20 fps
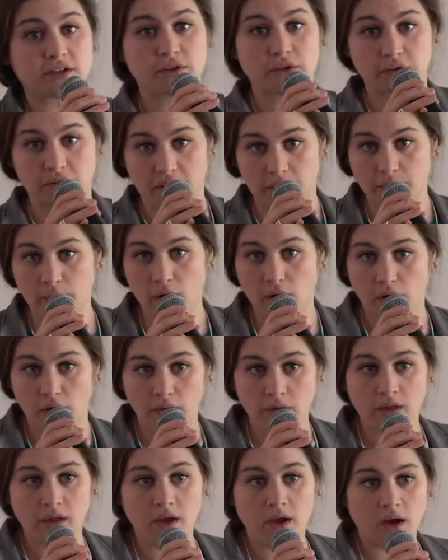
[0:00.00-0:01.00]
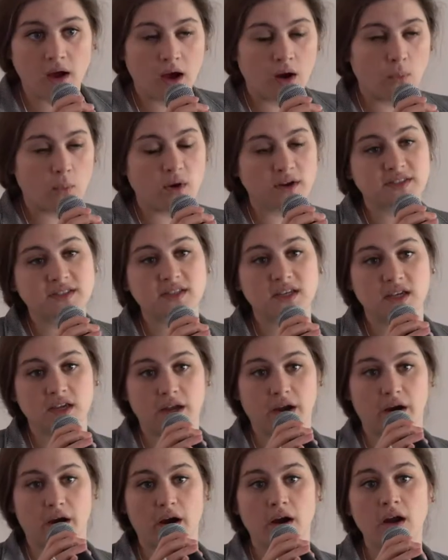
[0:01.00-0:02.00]
including Paul, once a
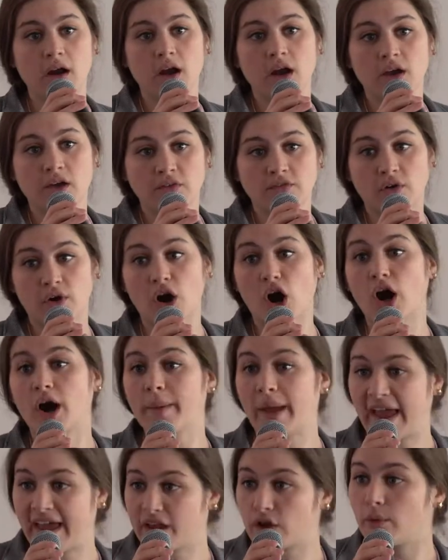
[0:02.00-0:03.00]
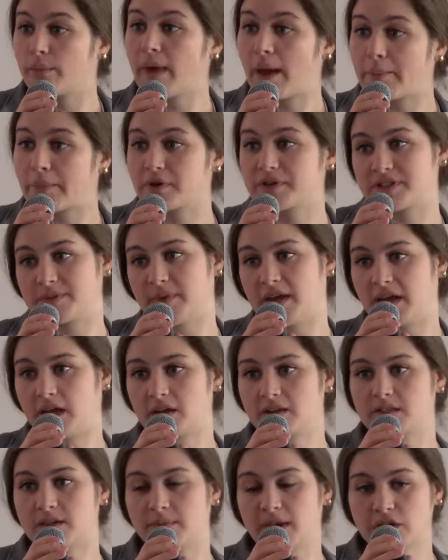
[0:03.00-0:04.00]
year for our annual members
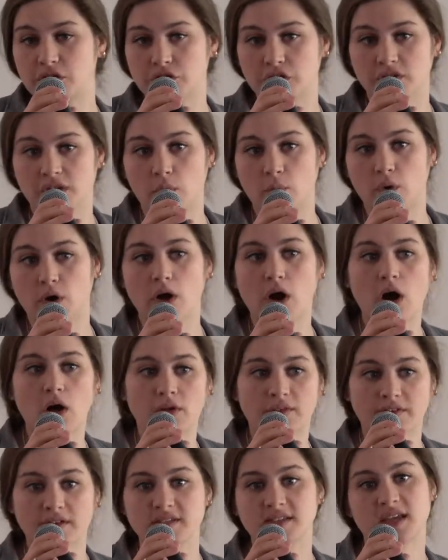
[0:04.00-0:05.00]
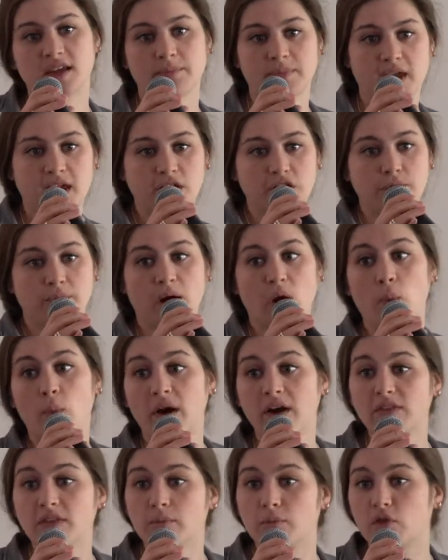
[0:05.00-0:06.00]
meeting to make sure that we're all on the same page about
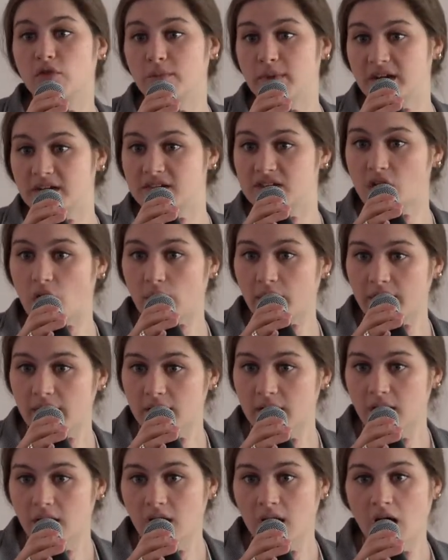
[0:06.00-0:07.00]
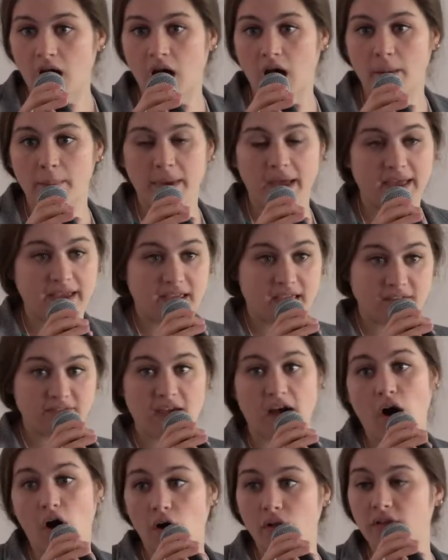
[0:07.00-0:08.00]
where the movement is going, give
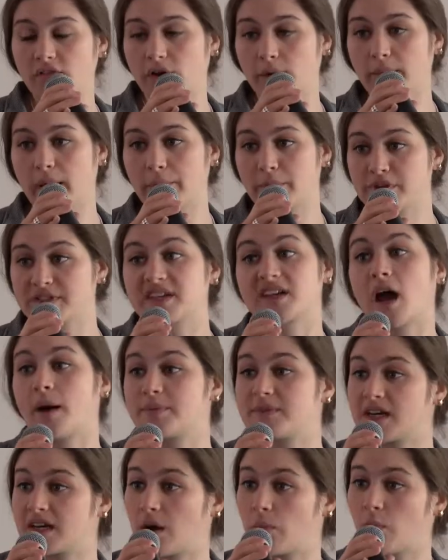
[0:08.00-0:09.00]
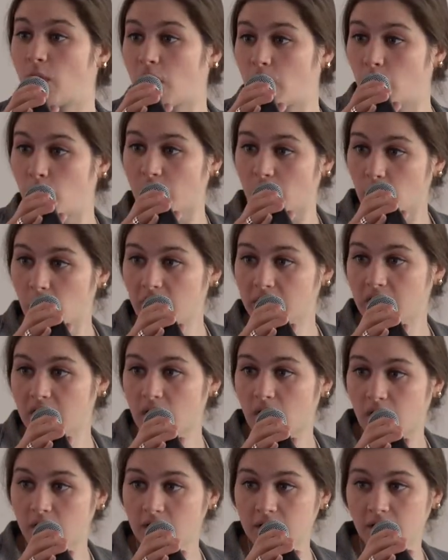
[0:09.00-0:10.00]
all of our members an update on what we're working
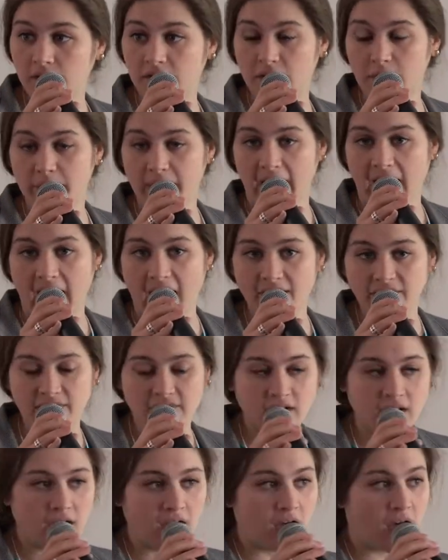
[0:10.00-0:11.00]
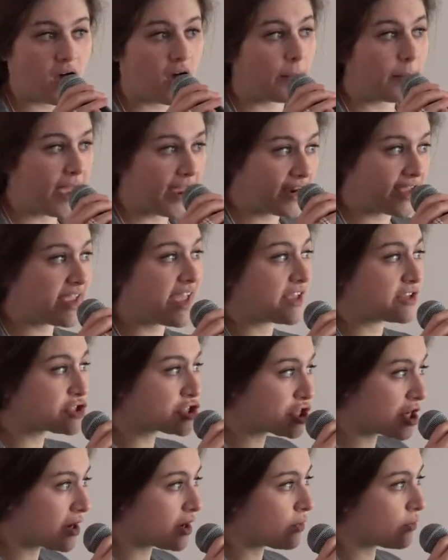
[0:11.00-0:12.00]
on their behalf, and again,
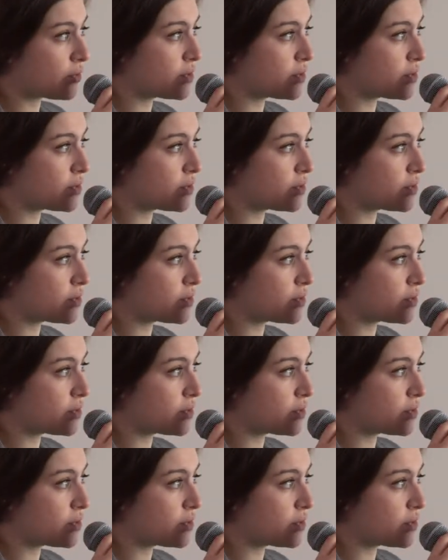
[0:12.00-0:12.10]
sharing